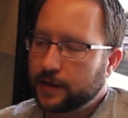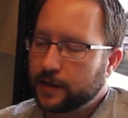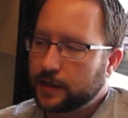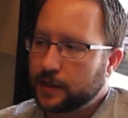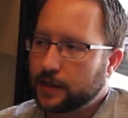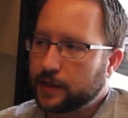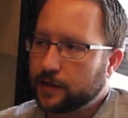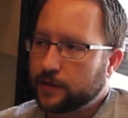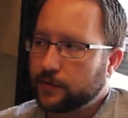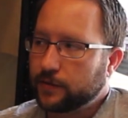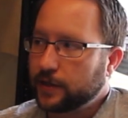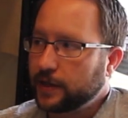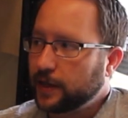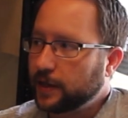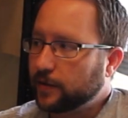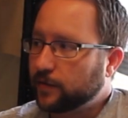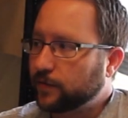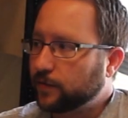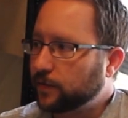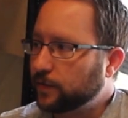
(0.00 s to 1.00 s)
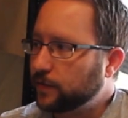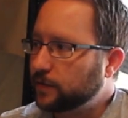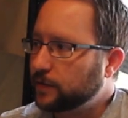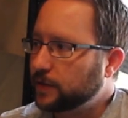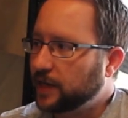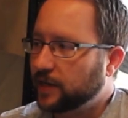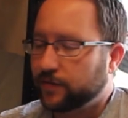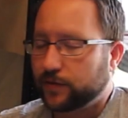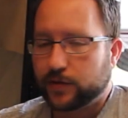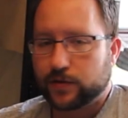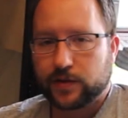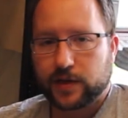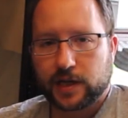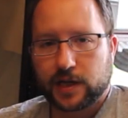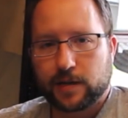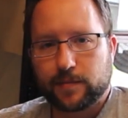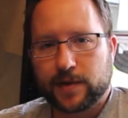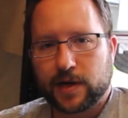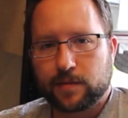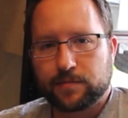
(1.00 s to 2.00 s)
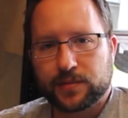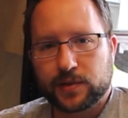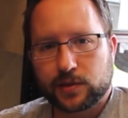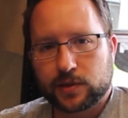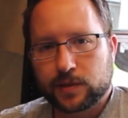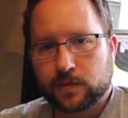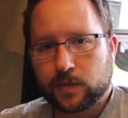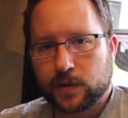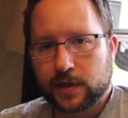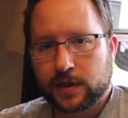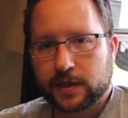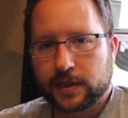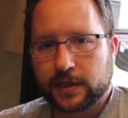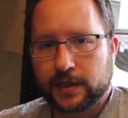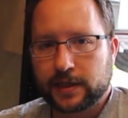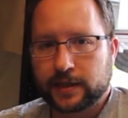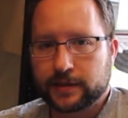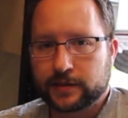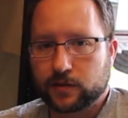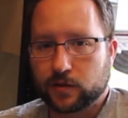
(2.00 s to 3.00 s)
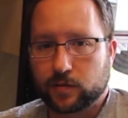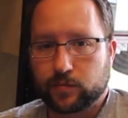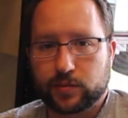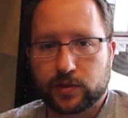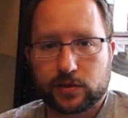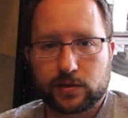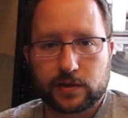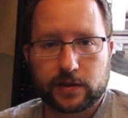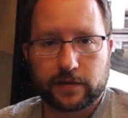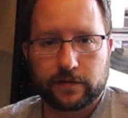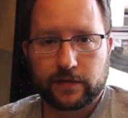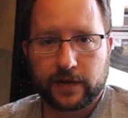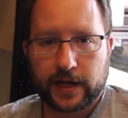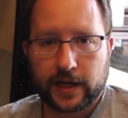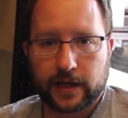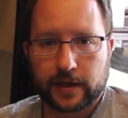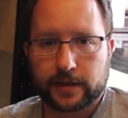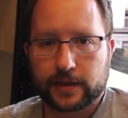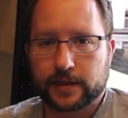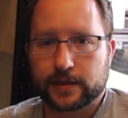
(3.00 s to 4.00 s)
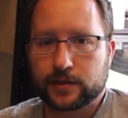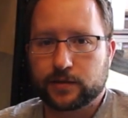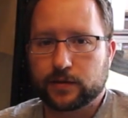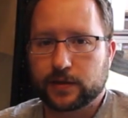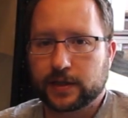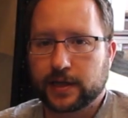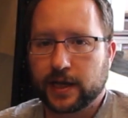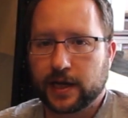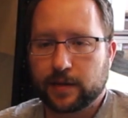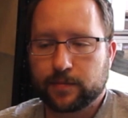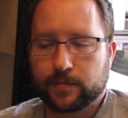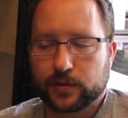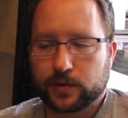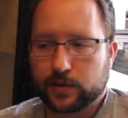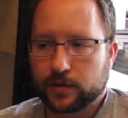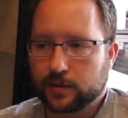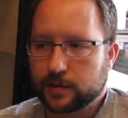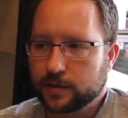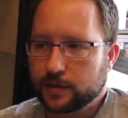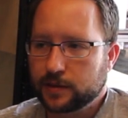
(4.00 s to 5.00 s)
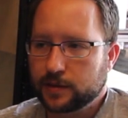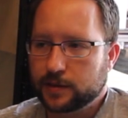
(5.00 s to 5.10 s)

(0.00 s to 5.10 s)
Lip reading: you know, if you're thinking about building one of these or building a van into a camper,